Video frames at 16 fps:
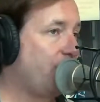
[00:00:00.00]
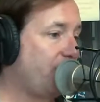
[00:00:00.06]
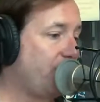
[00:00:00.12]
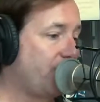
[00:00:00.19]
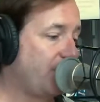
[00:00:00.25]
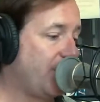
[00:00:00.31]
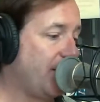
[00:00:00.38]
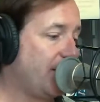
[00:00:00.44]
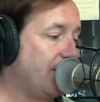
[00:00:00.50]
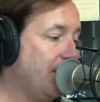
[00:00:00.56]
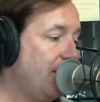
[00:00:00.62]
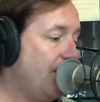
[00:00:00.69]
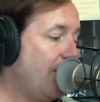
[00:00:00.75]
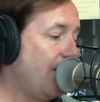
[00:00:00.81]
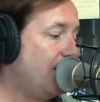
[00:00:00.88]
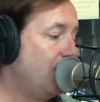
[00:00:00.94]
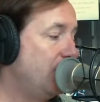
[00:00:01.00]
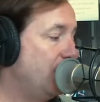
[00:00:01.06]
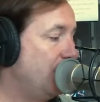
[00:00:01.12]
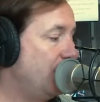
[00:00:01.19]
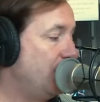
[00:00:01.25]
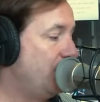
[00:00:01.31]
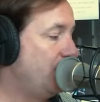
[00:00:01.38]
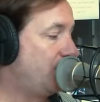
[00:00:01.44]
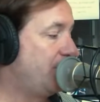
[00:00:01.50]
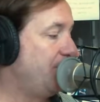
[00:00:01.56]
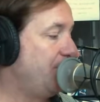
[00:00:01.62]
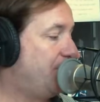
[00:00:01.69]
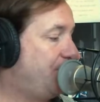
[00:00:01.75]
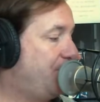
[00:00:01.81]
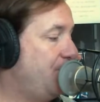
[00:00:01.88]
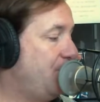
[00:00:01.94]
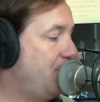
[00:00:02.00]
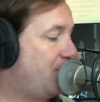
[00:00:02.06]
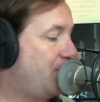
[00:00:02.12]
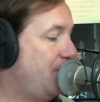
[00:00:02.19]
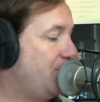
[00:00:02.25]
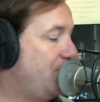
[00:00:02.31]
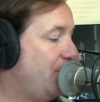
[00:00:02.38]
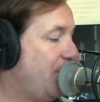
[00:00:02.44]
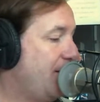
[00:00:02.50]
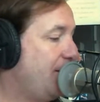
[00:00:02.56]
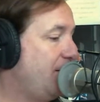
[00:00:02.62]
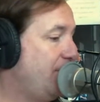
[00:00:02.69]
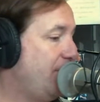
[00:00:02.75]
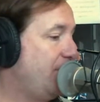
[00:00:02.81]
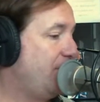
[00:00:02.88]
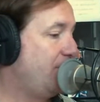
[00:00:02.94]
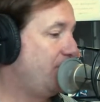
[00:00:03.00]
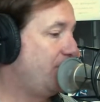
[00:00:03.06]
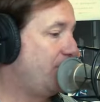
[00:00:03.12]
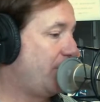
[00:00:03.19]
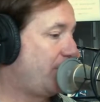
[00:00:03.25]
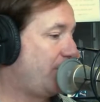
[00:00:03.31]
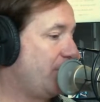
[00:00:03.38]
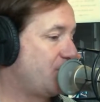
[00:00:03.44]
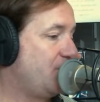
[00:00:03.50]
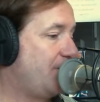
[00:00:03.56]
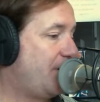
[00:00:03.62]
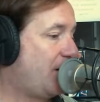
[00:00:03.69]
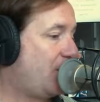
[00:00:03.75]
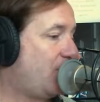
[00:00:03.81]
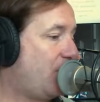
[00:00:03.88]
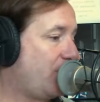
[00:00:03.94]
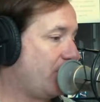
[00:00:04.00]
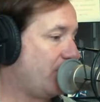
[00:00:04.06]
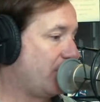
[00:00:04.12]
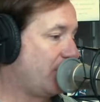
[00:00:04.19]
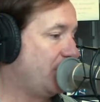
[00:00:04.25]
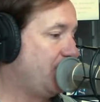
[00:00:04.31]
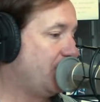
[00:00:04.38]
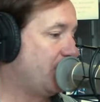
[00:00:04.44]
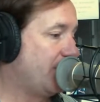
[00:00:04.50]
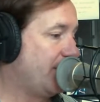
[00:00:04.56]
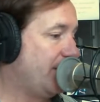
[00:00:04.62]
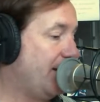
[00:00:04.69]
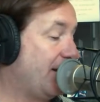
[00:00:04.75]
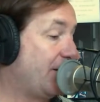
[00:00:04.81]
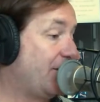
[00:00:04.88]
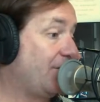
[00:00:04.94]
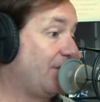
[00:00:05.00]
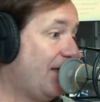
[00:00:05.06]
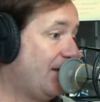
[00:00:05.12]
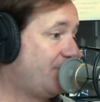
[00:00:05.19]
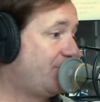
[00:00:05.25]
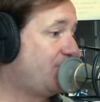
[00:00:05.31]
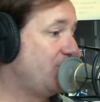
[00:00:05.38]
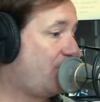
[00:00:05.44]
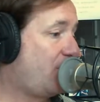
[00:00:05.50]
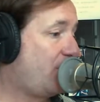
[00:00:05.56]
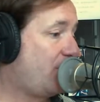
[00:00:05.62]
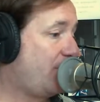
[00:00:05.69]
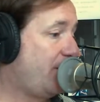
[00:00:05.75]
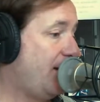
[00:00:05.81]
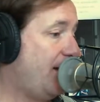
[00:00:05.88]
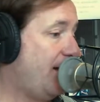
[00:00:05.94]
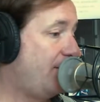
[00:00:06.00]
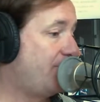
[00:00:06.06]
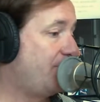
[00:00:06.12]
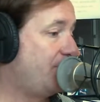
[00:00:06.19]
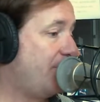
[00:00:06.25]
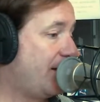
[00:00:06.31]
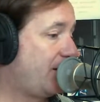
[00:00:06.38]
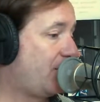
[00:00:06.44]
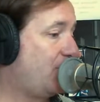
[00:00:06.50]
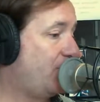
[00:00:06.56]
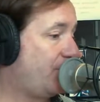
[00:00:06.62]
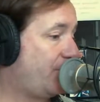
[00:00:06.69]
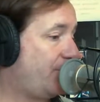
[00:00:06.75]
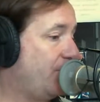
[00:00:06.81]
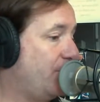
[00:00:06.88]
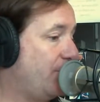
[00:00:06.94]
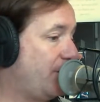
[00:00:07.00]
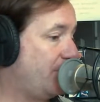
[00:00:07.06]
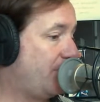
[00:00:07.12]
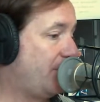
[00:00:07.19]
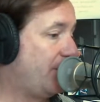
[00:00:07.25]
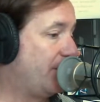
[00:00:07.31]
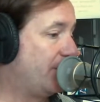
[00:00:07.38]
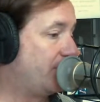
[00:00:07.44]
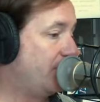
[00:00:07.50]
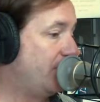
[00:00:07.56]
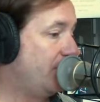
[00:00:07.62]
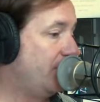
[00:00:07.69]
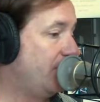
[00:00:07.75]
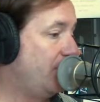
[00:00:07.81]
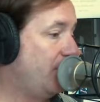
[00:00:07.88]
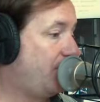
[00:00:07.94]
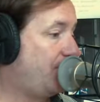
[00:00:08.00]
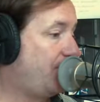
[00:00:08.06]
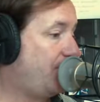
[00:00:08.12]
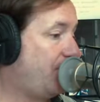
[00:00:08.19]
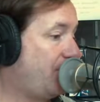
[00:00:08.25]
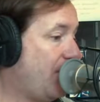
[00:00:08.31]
understand, you can you can regulate recreational marijuana in a community unless you've already have a medical facility in place. It, if you